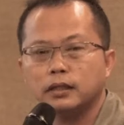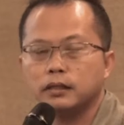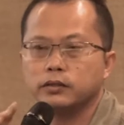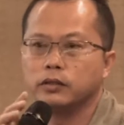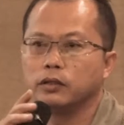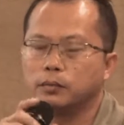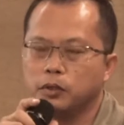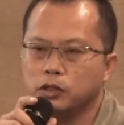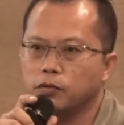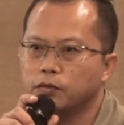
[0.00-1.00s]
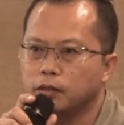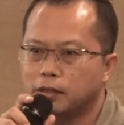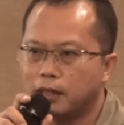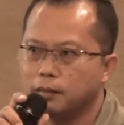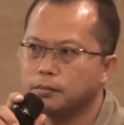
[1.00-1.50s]
So most of the
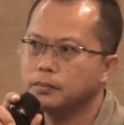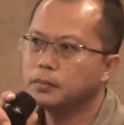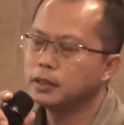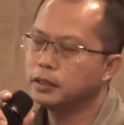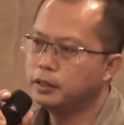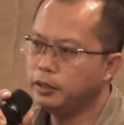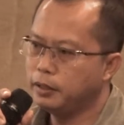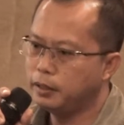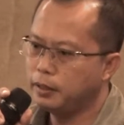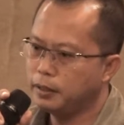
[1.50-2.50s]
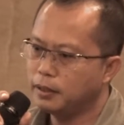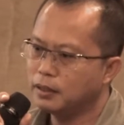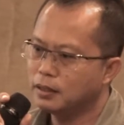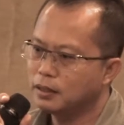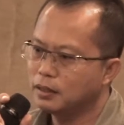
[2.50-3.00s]
time, the
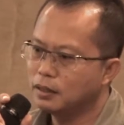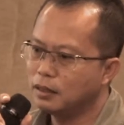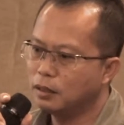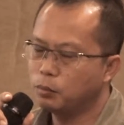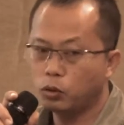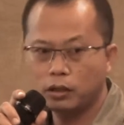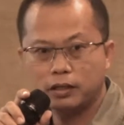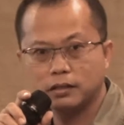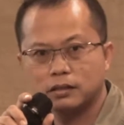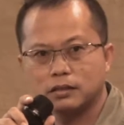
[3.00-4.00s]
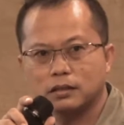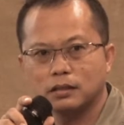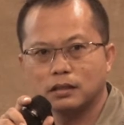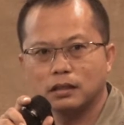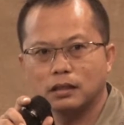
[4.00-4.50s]
police,
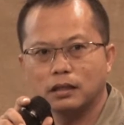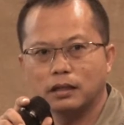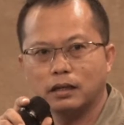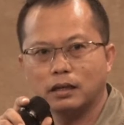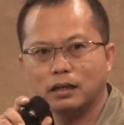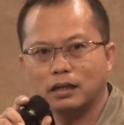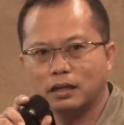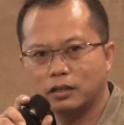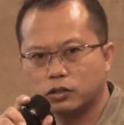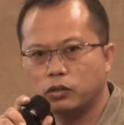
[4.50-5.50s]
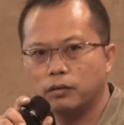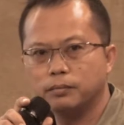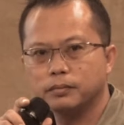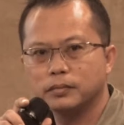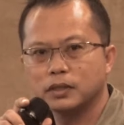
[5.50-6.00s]

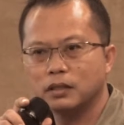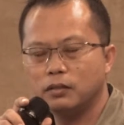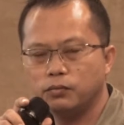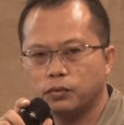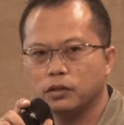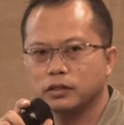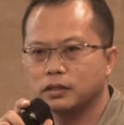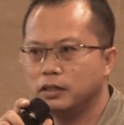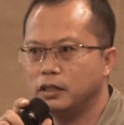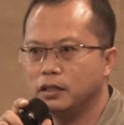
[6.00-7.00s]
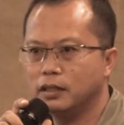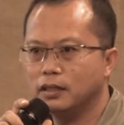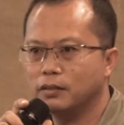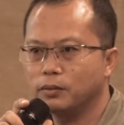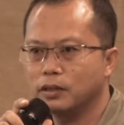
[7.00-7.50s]
ESCOM enforce
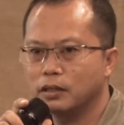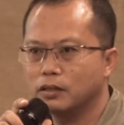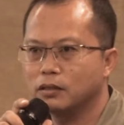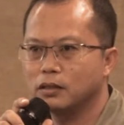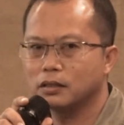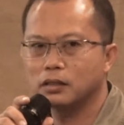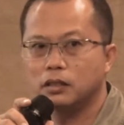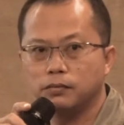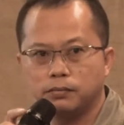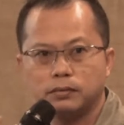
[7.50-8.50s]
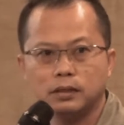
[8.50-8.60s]
the what they call curve.